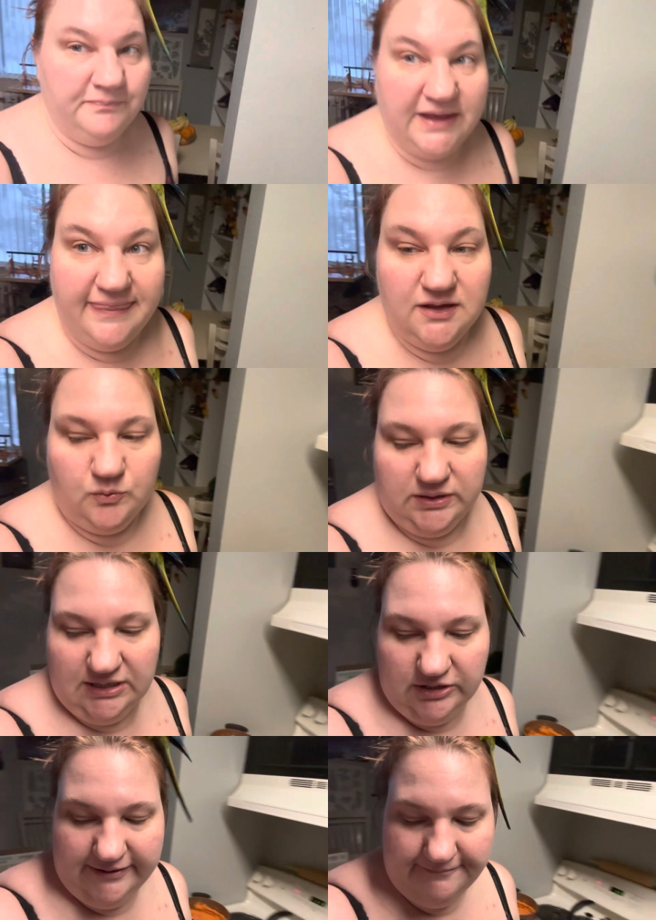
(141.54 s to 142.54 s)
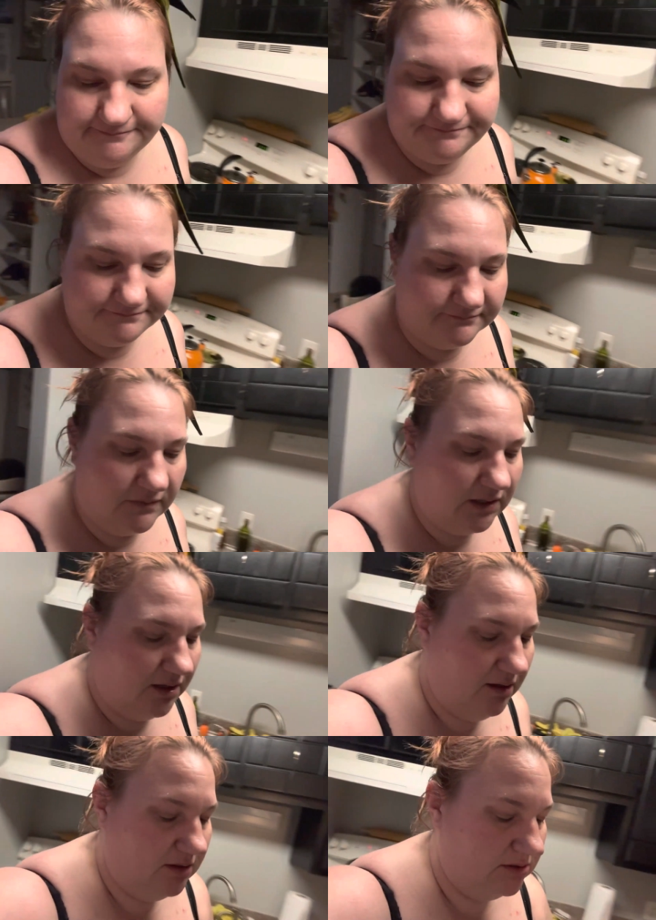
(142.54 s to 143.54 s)
and they're really good.
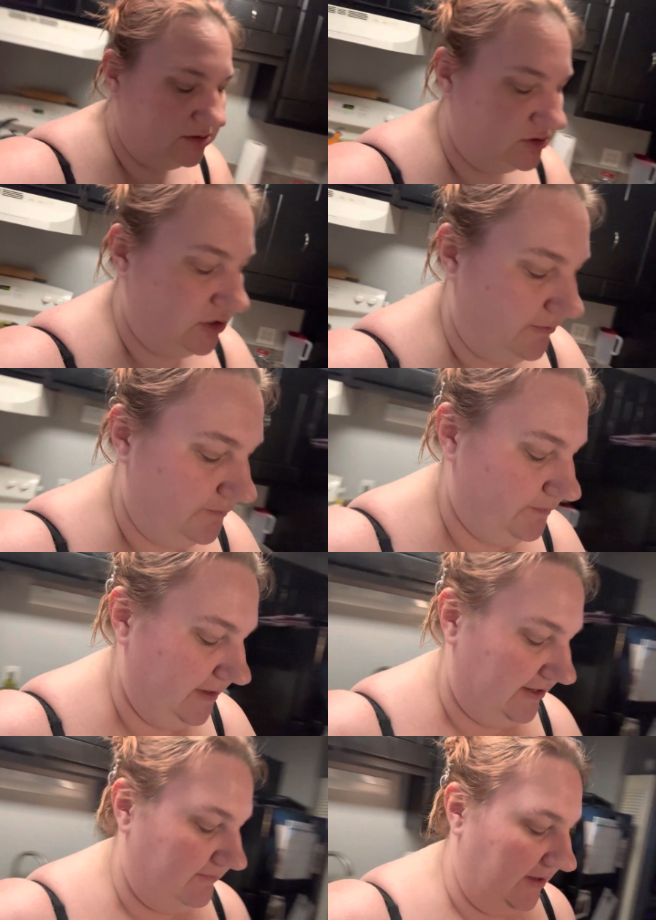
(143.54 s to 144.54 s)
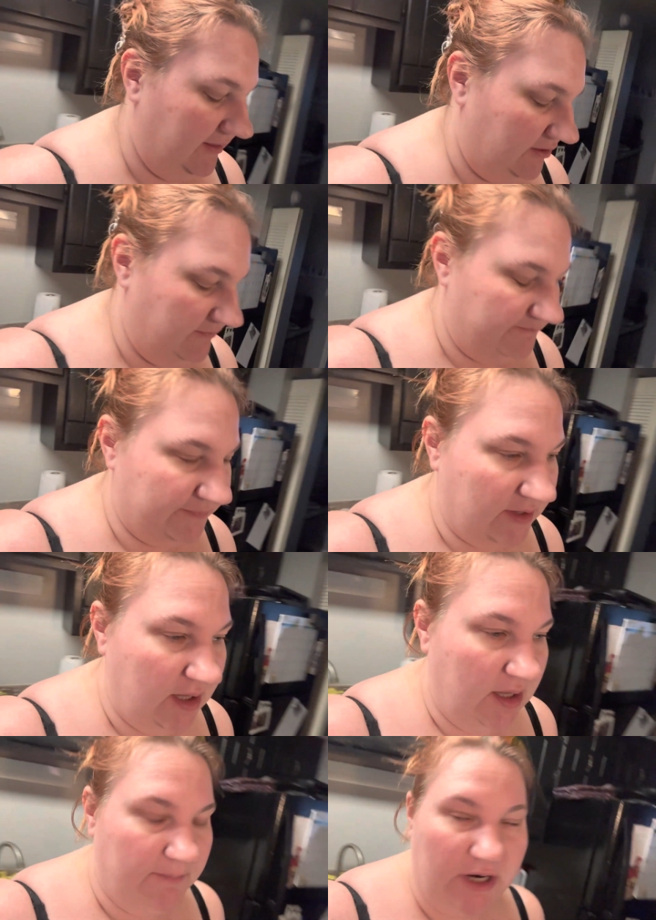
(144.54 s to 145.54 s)
So that's my little
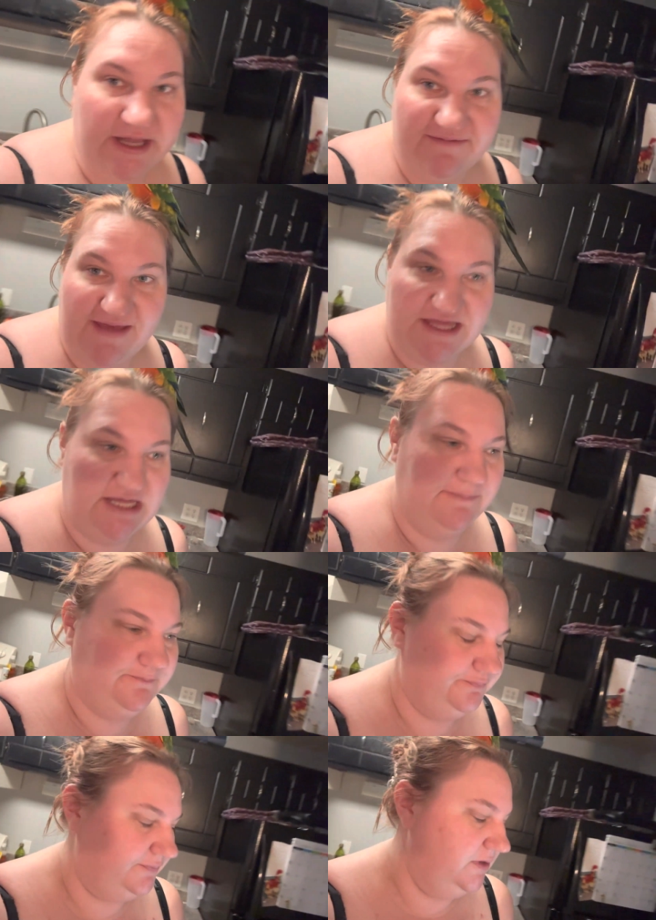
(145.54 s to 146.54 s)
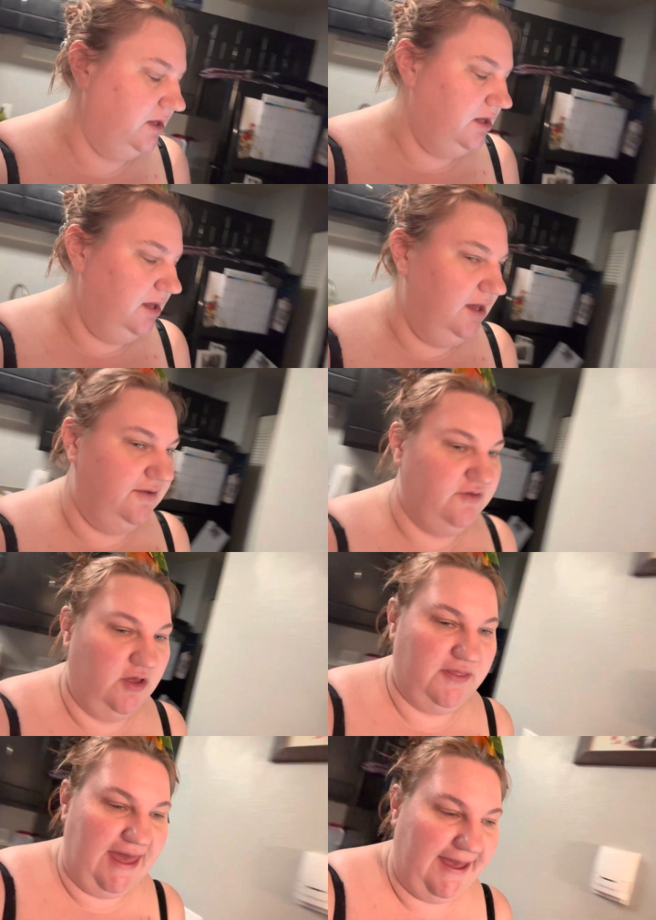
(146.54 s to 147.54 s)
part of the veggie of
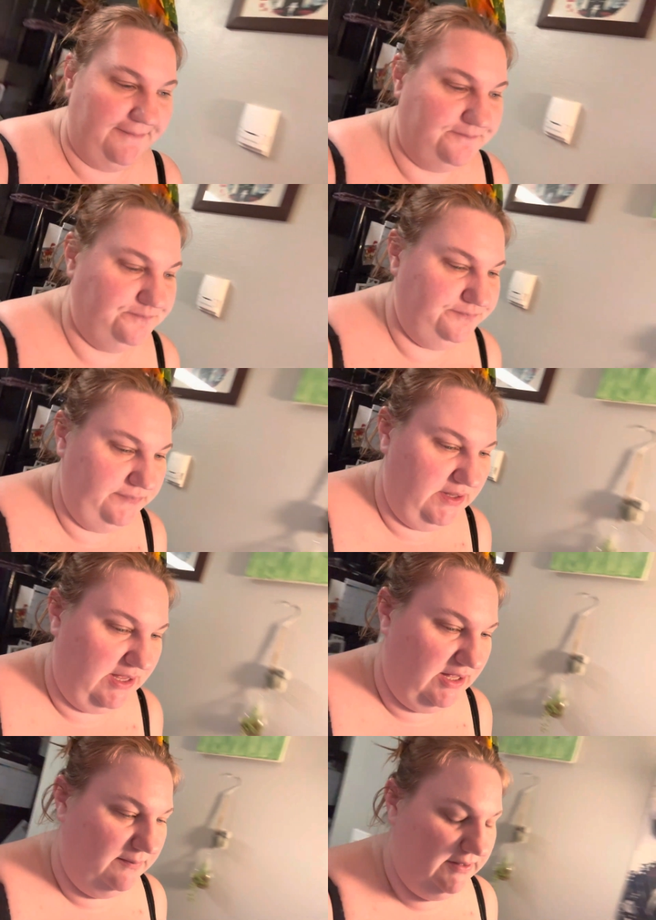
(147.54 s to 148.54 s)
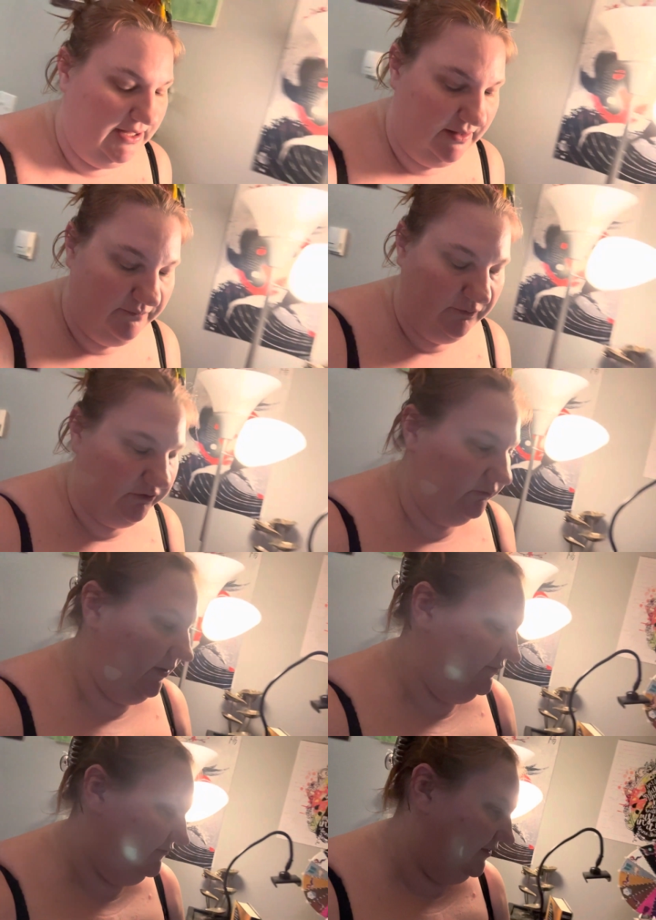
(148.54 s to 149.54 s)
all that. Uh, but yeah, we're just
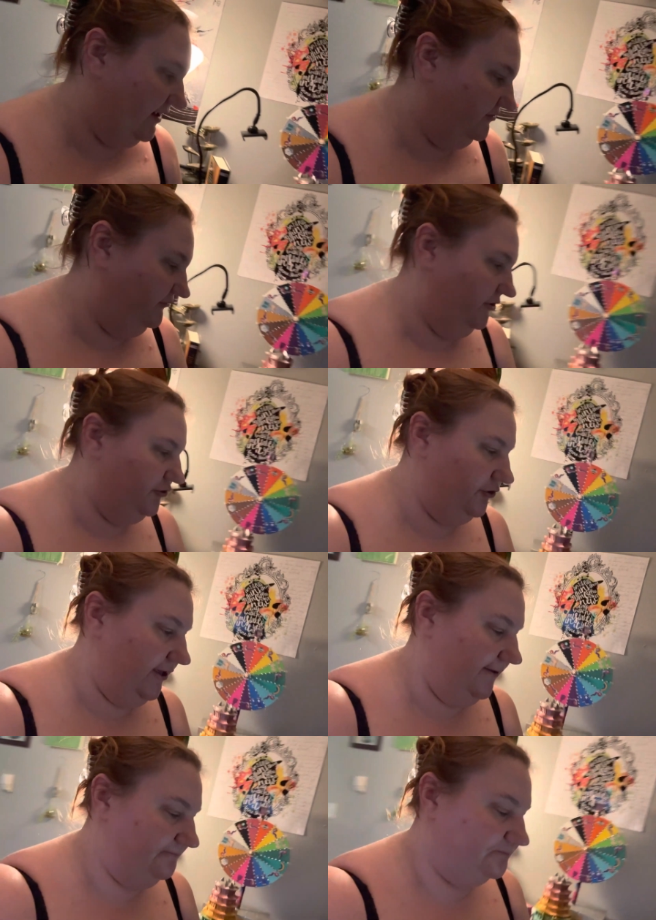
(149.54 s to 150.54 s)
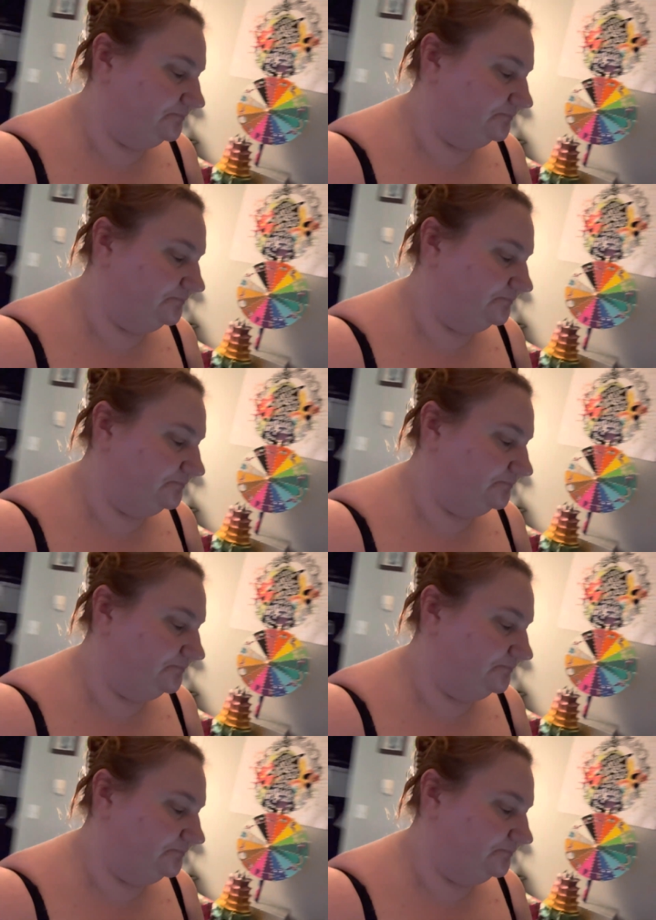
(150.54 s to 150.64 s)
waiting for that to finish cooking